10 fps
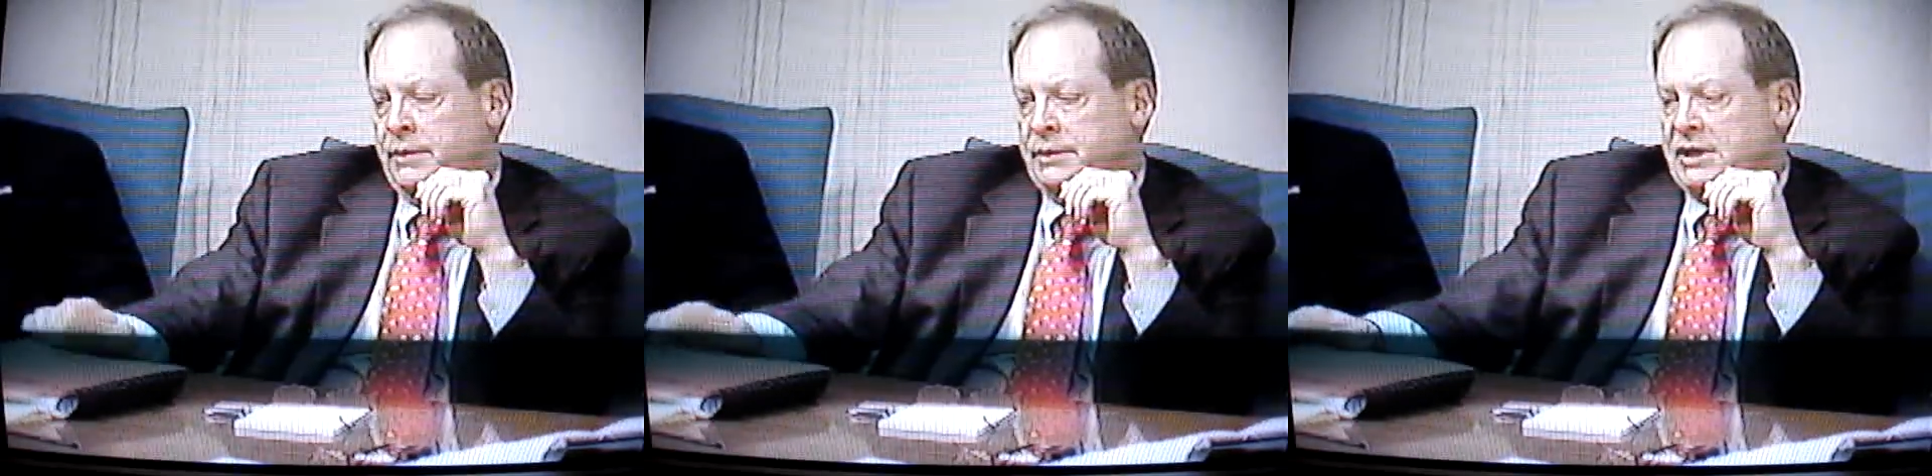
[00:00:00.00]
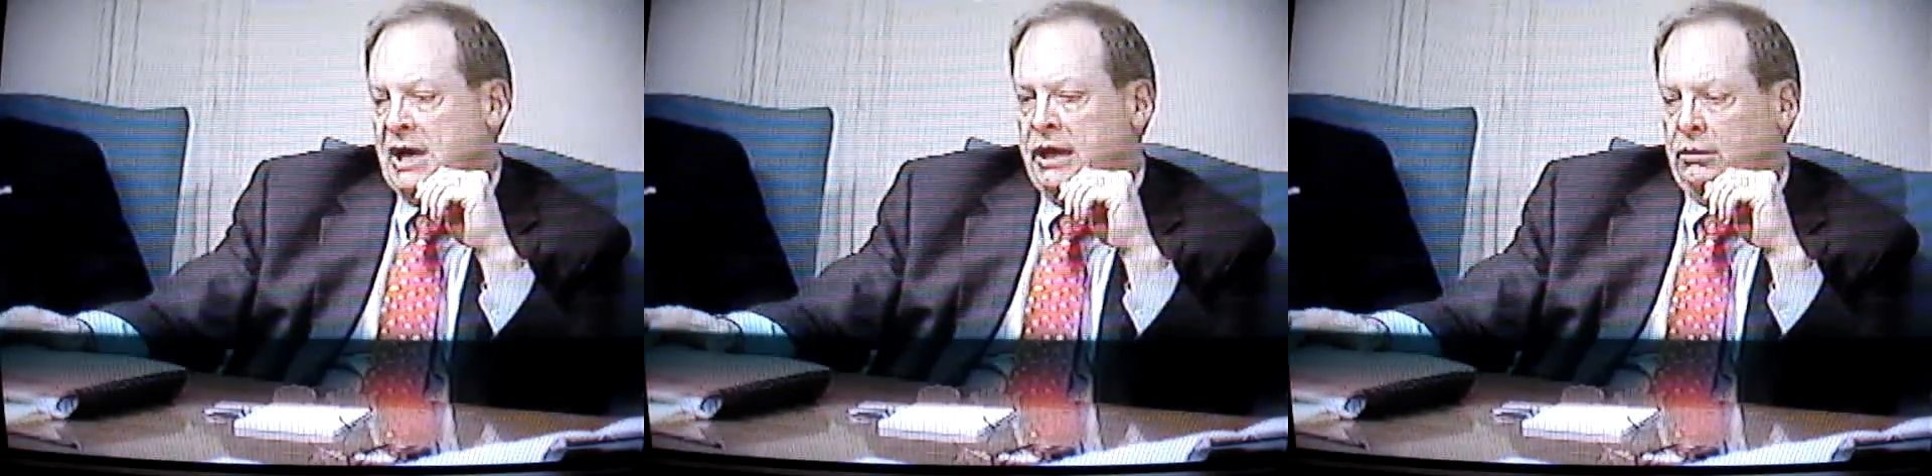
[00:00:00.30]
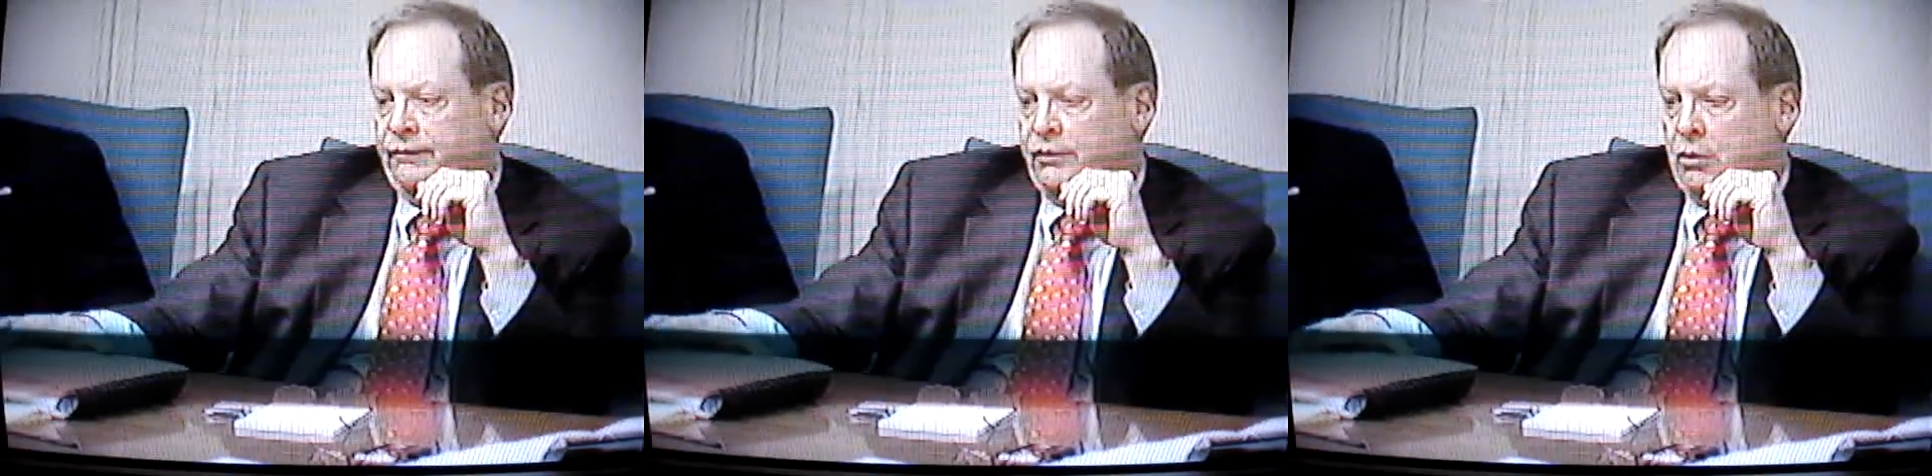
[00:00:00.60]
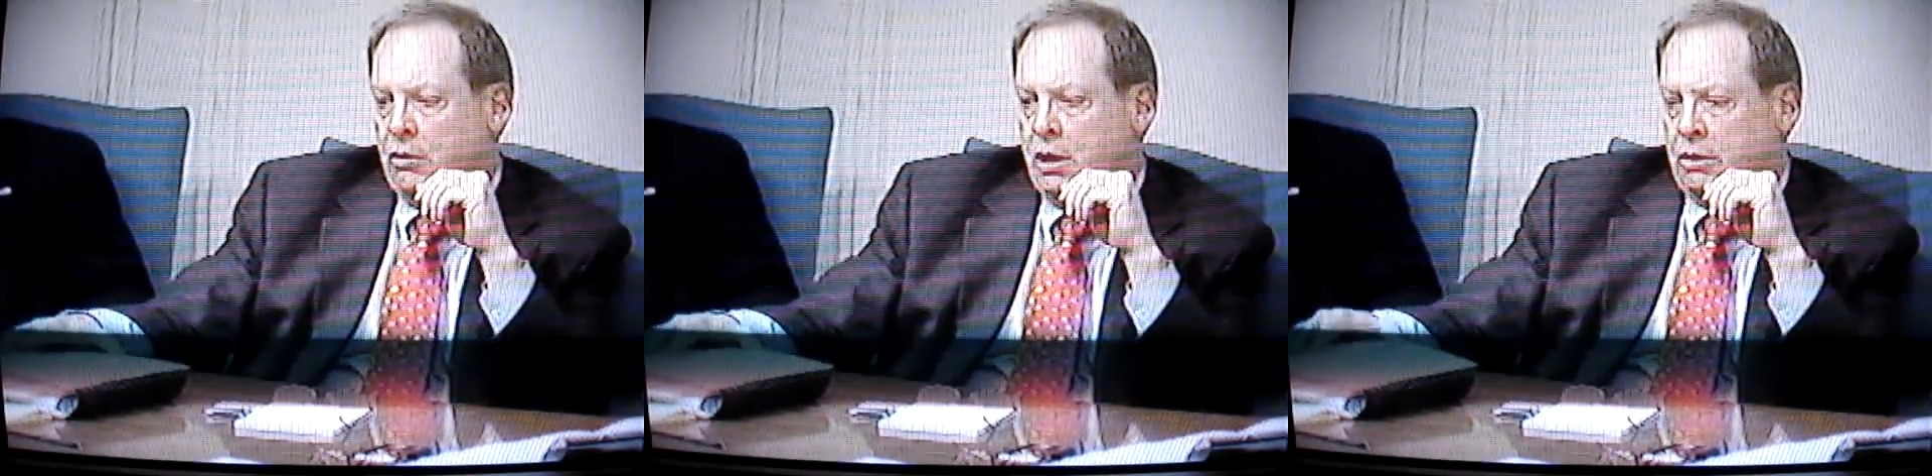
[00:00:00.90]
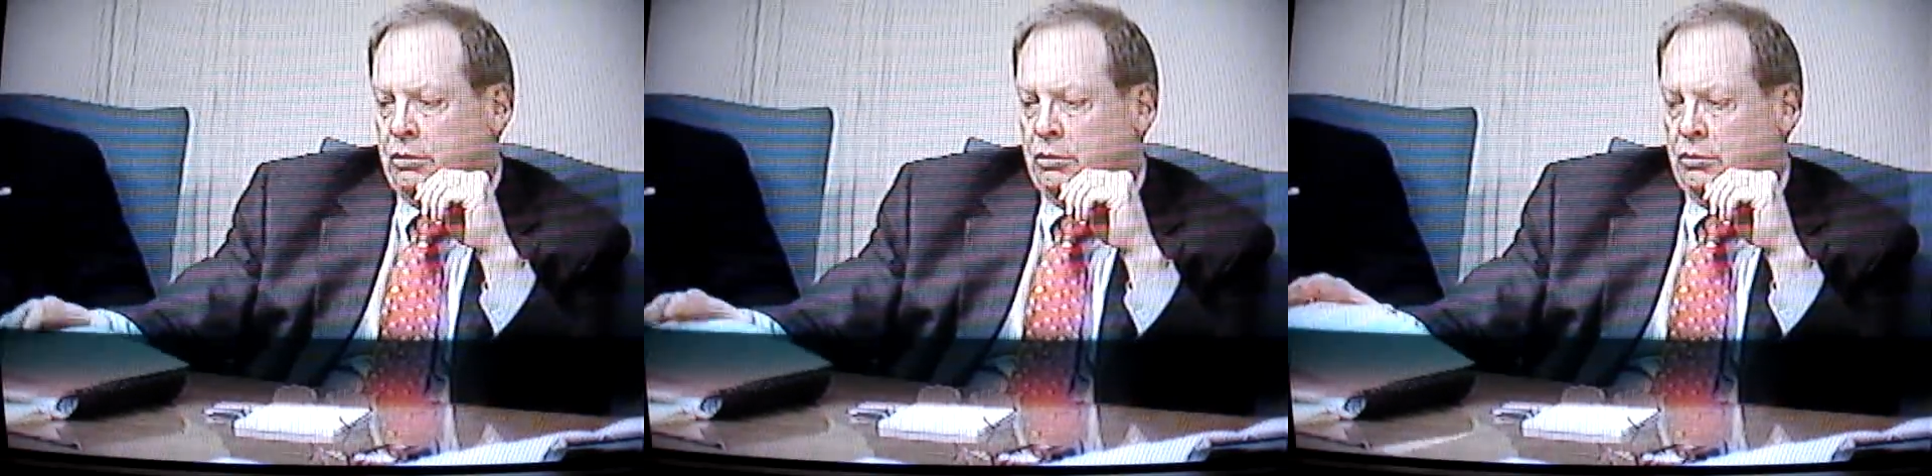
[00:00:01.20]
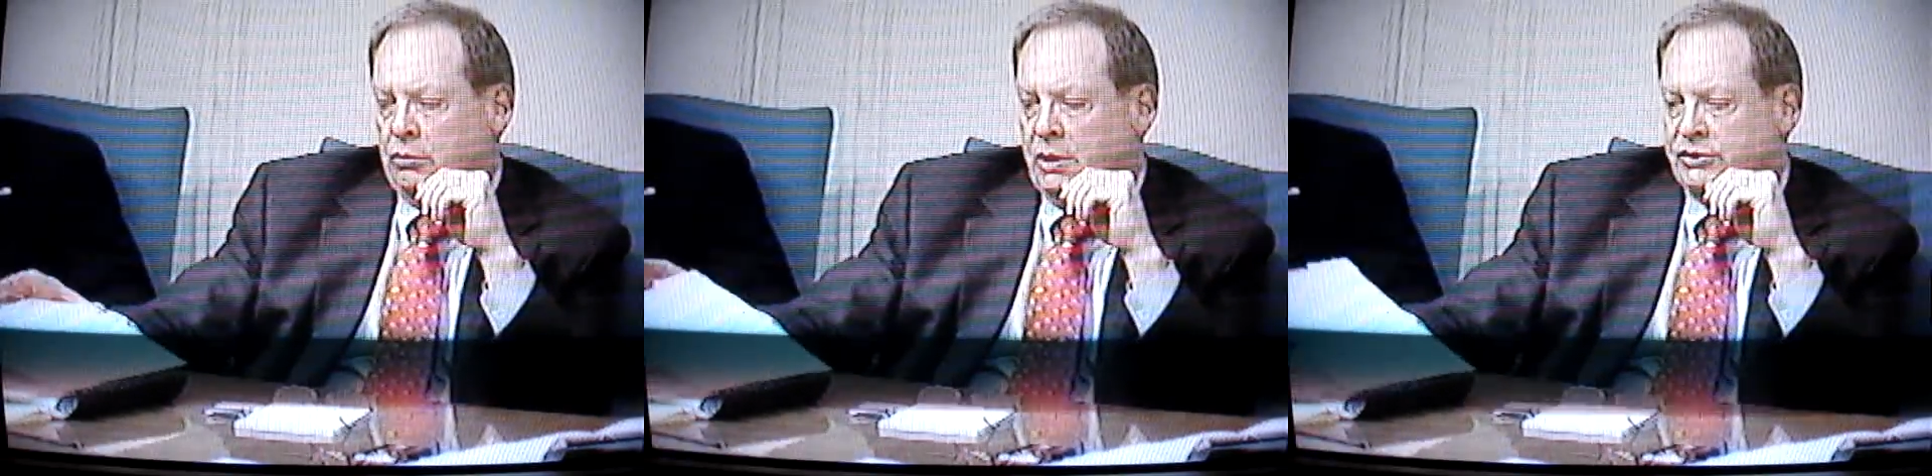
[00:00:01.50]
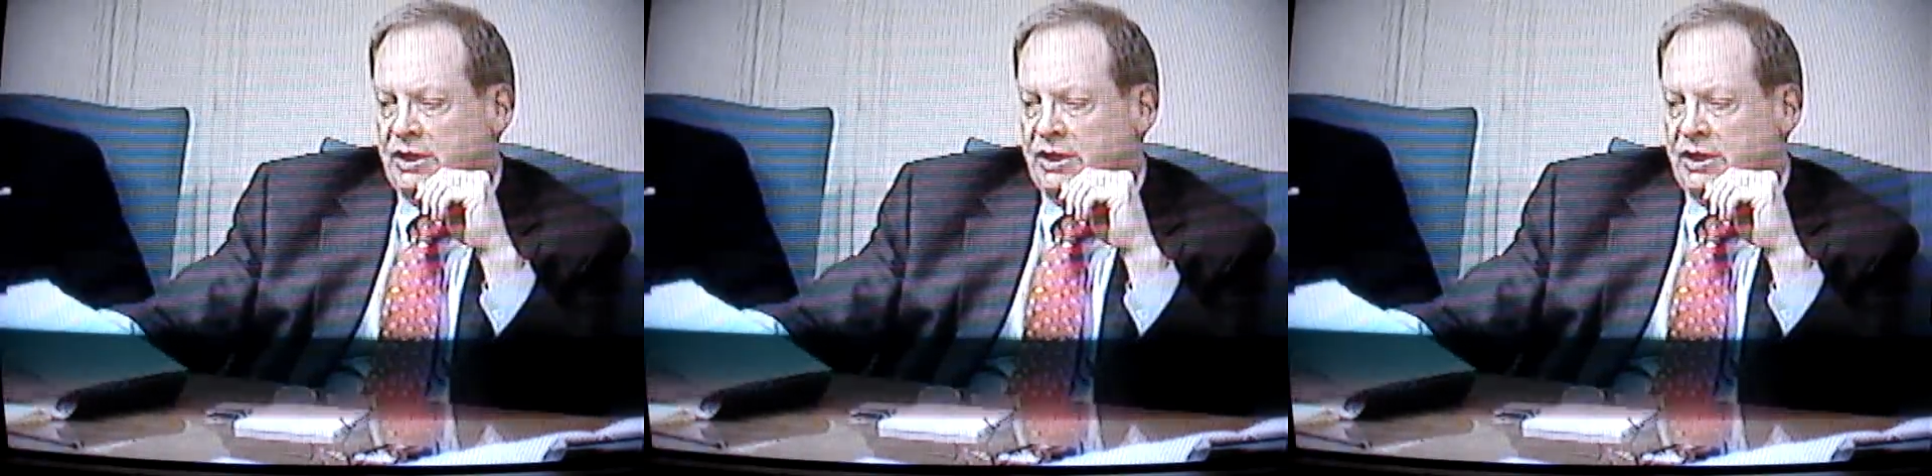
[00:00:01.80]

the title of your article was